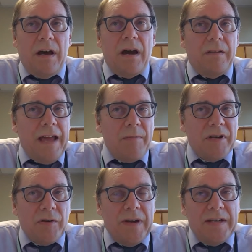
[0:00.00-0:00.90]
our
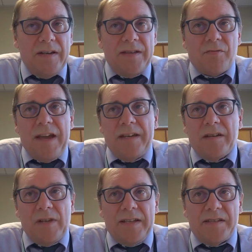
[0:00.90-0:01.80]
laboratory does
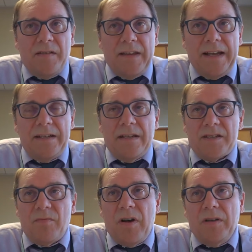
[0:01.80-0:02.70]
randomly select a
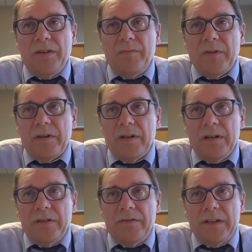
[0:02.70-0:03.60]
small number
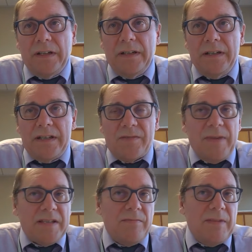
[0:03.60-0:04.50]
of
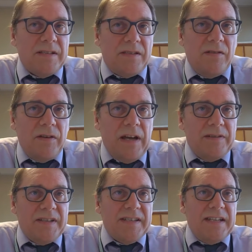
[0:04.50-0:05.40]
specimens to go
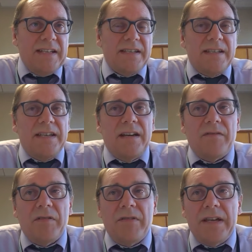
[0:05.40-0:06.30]
down to CDC
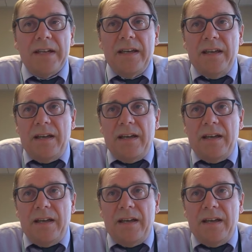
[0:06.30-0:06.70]
every week,